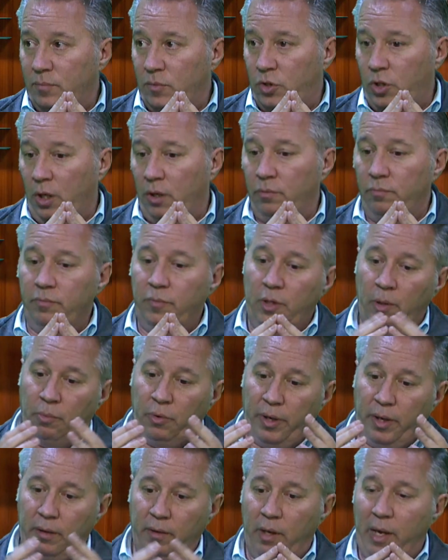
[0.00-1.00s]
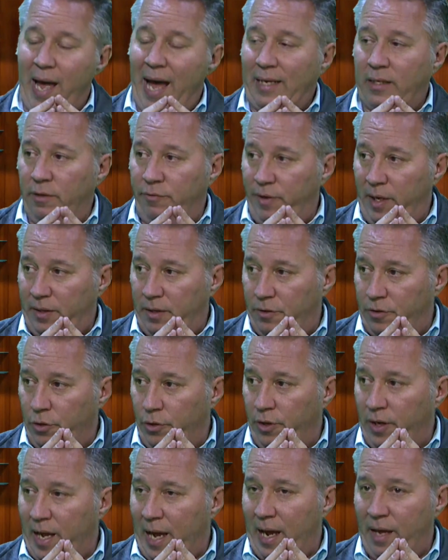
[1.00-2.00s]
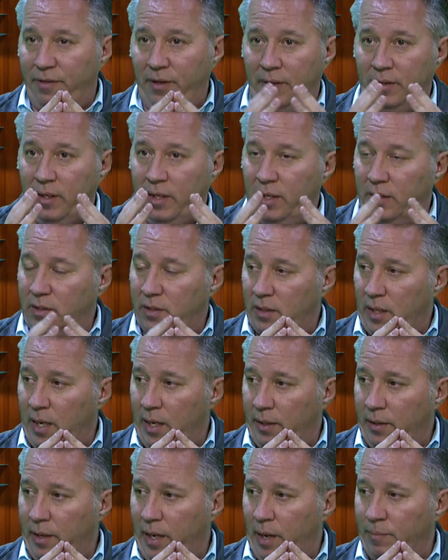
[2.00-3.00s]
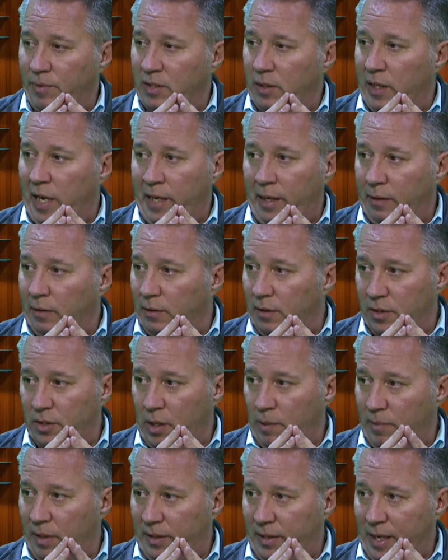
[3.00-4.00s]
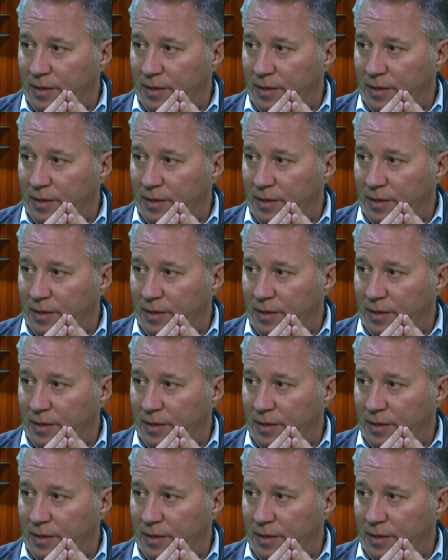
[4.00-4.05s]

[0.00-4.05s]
So you activate the third guy. I think the kid's name is Lengel or something like that.